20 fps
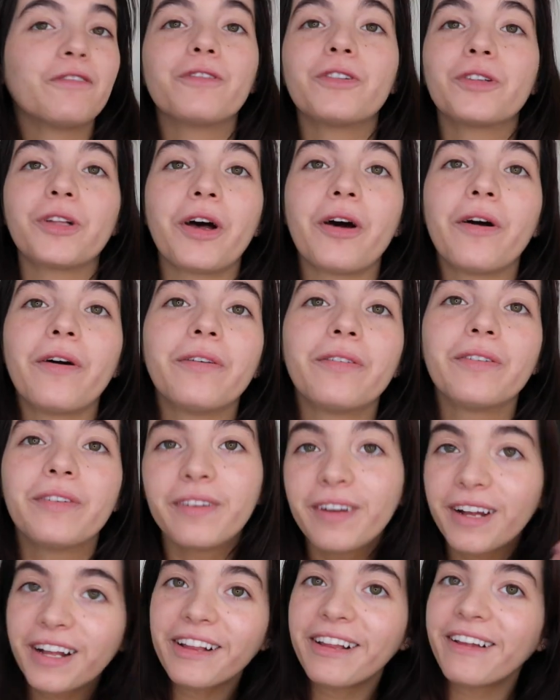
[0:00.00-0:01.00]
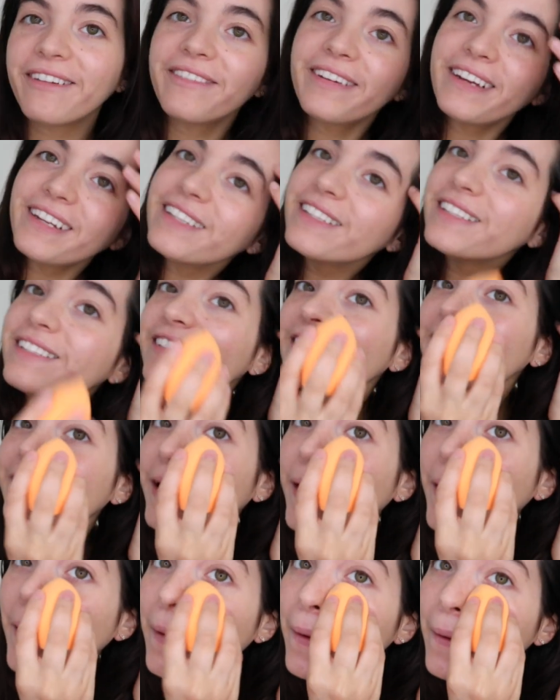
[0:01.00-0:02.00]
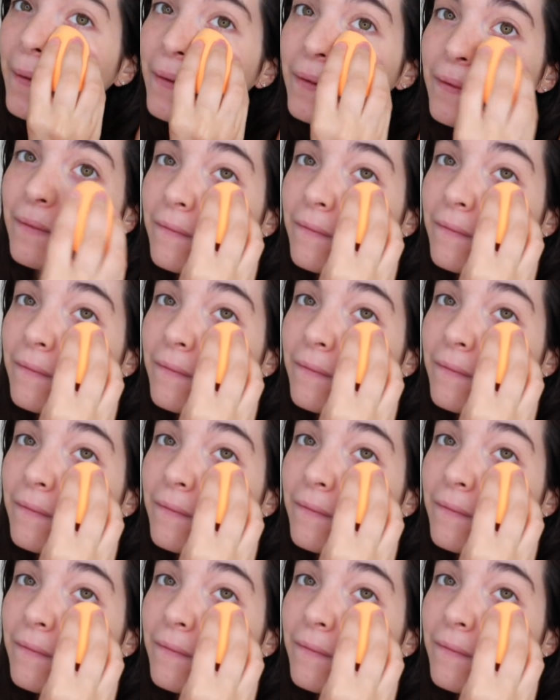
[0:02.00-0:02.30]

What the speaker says: of glow. I love it. So